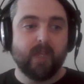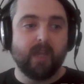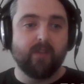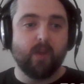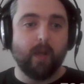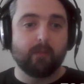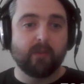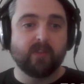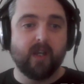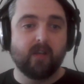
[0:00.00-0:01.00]
if they're well
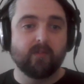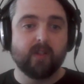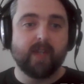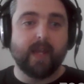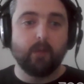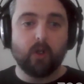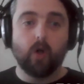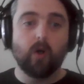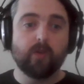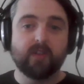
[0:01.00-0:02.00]
preserved, they
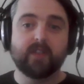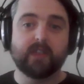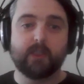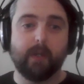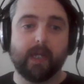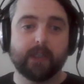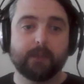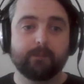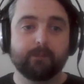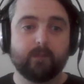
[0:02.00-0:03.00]
record the
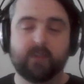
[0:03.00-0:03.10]
situation,